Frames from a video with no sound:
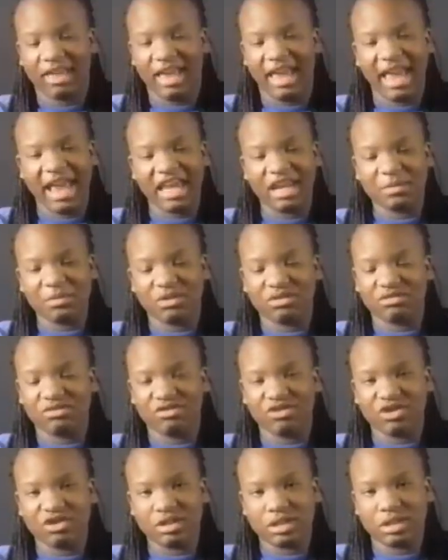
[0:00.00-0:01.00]
Animal
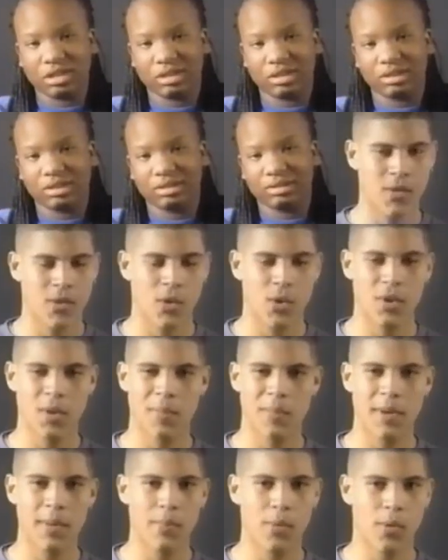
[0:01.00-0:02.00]
cruelty. All the
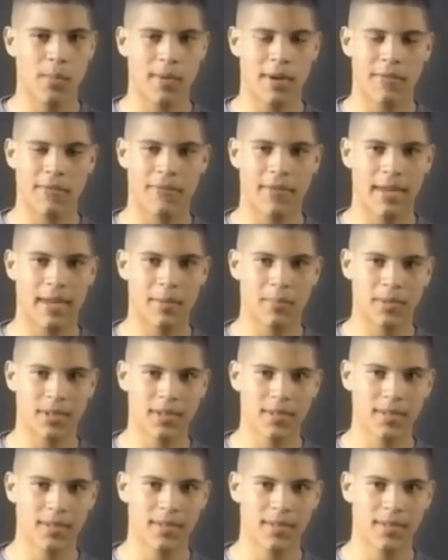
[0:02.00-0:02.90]
people in my family.